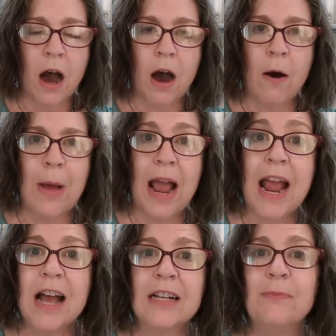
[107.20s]

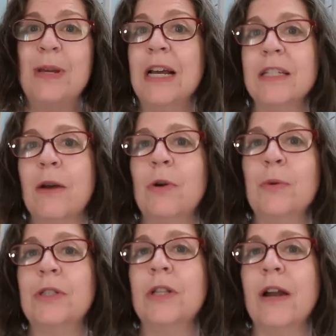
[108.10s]
And because I work
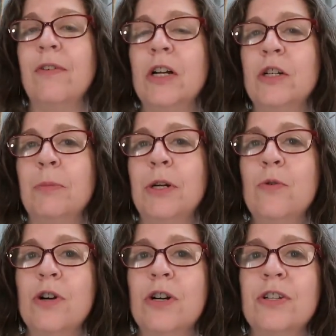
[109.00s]
with a lot of
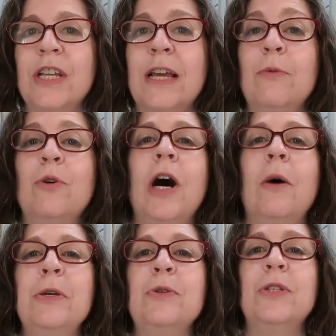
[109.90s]
entrepreneurs, it will
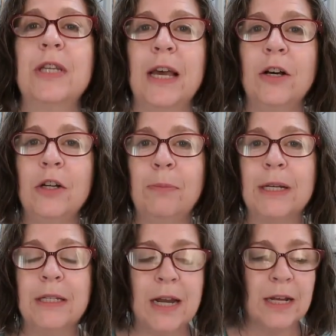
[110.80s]
help you scale your
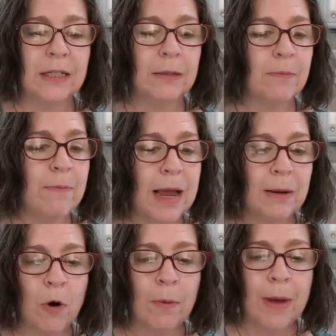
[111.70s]
business,
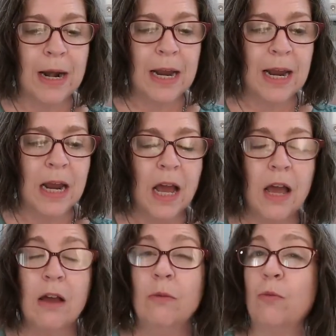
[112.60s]
make more money,
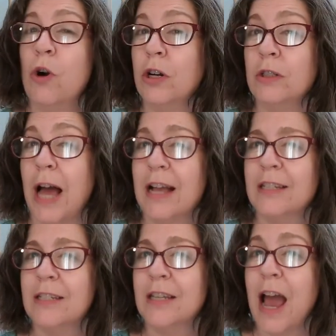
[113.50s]
work
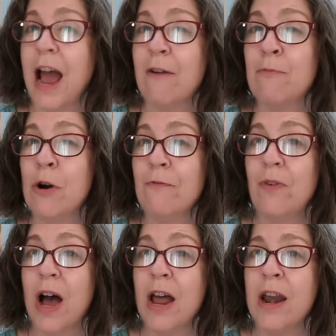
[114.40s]
less, have more
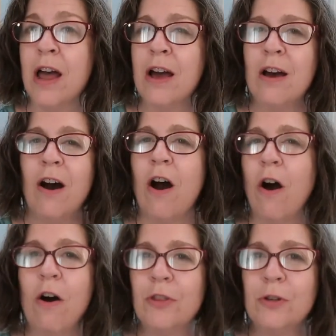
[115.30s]
fun,
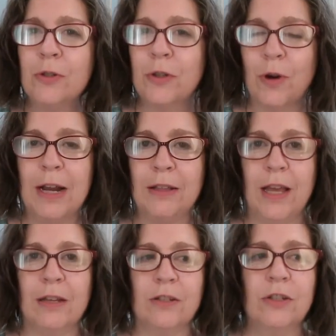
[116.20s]
all those great
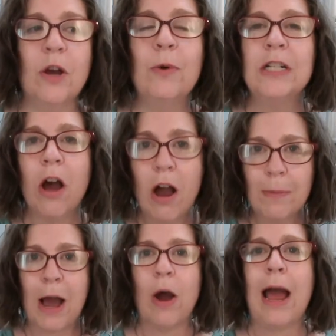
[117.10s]
things. So we talk
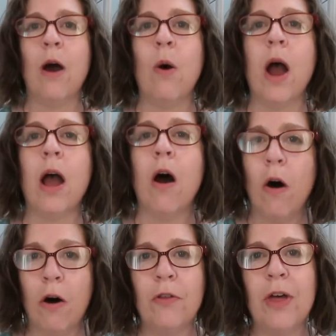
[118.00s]
about how
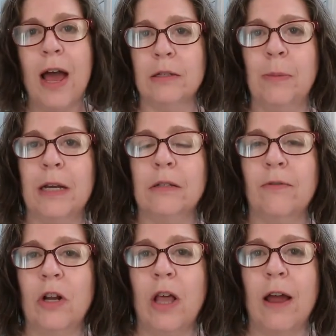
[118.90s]
all the aspects
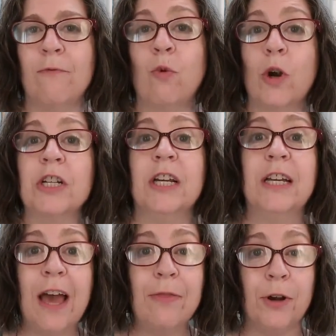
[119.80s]
of our life work
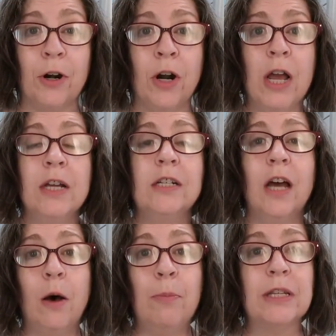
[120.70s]
together
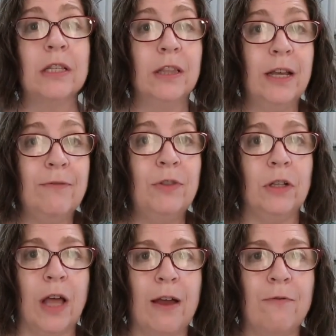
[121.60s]
to help us live the